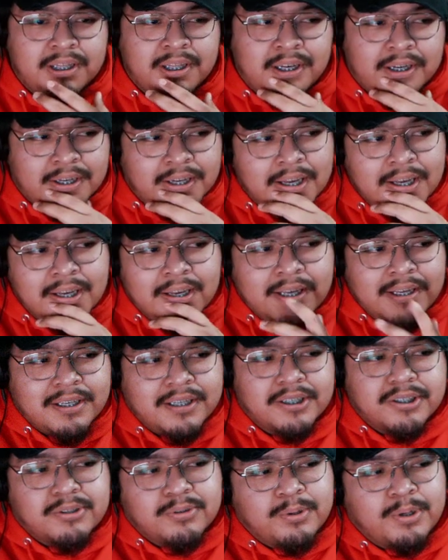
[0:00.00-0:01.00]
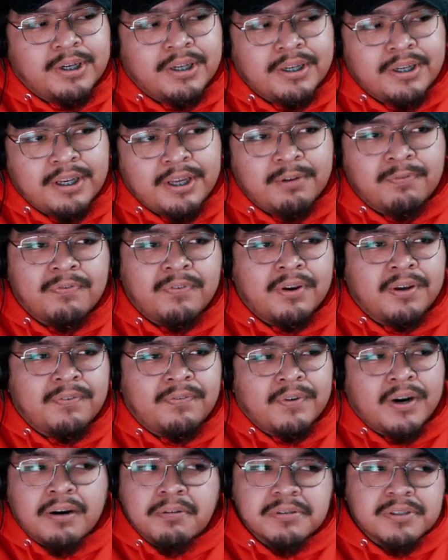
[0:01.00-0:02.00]
Like this one, if
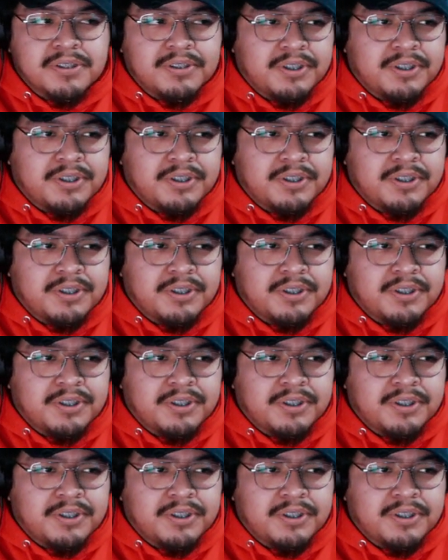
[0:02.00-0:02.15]
if I was